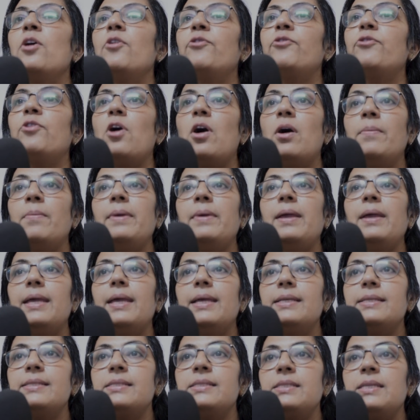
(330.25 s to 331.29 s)
From
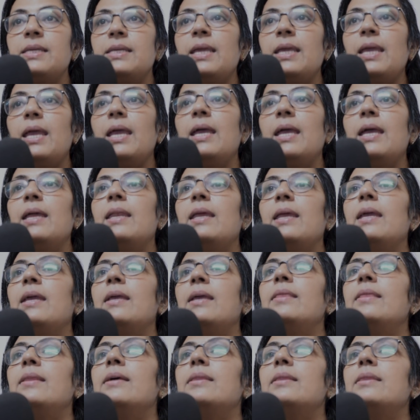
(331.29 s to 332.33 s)
ST array,
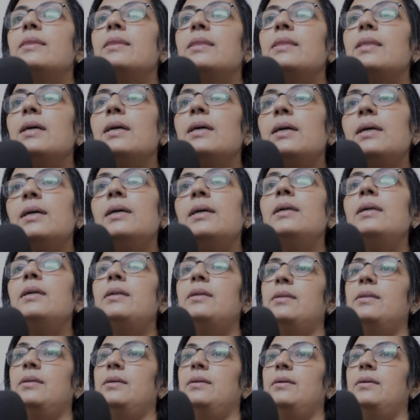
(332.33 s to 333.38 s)
the third
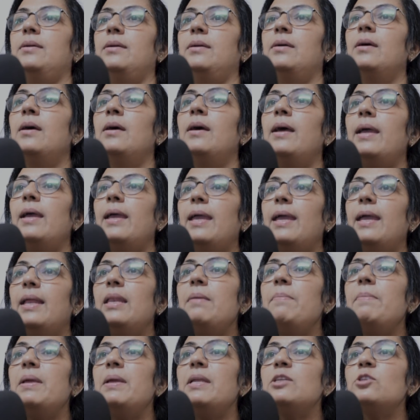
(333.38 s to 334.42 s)

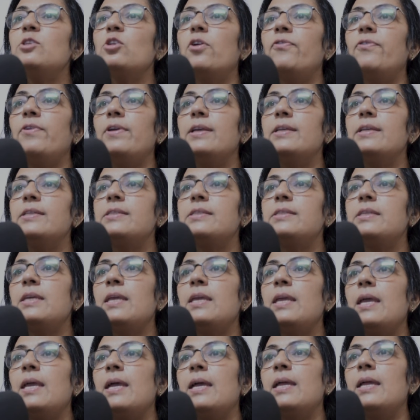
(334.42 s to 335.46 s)
element of
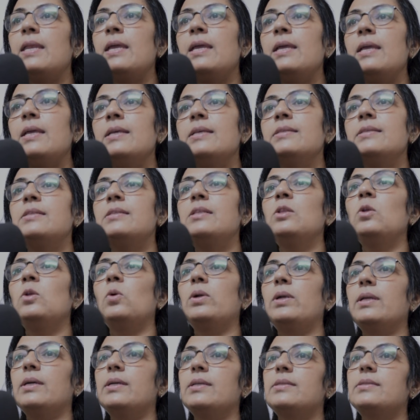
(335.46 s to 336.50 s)
ST array is
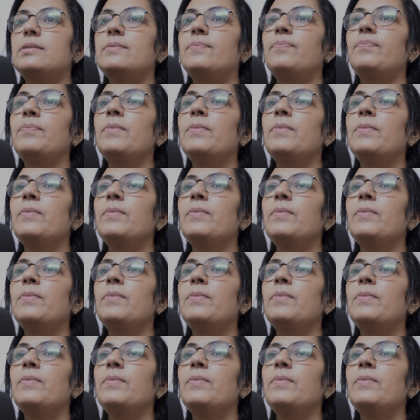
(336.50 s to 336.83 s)
lotus.